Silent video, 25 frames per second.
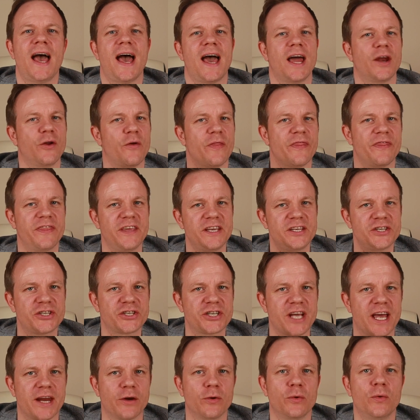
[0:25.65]
and on this
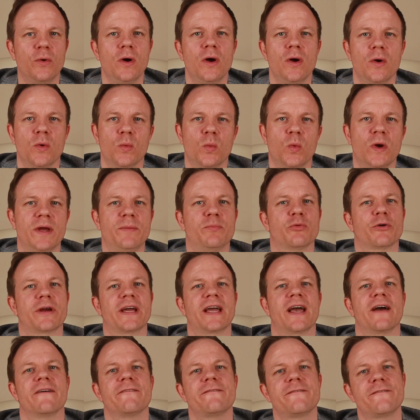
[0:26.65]
channel we
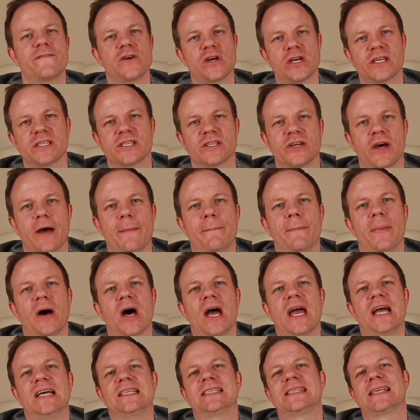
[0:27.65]
bring first-time
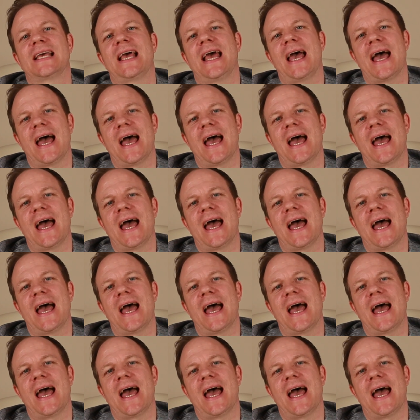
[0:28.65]
buyers